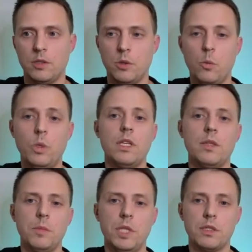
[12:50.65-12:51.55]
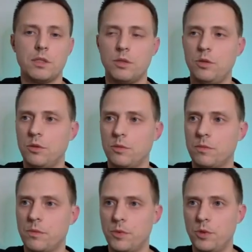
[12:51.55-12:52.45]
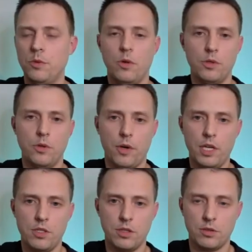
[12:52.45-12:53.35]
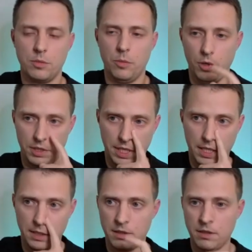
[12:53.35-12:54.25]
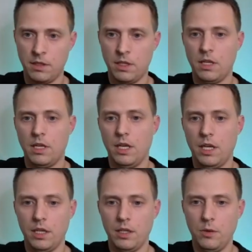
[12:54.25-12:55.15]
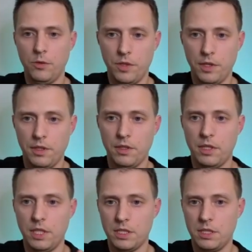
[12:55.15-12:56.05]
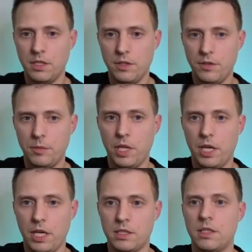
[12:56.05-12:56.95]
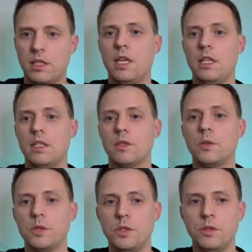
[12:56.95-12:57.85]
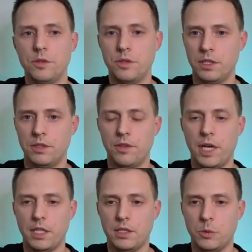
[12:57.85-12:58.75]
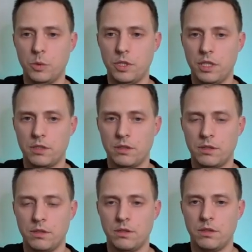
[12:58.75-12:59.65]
So what that means, you or your agent support can go there and see the replies and continue the interaction with that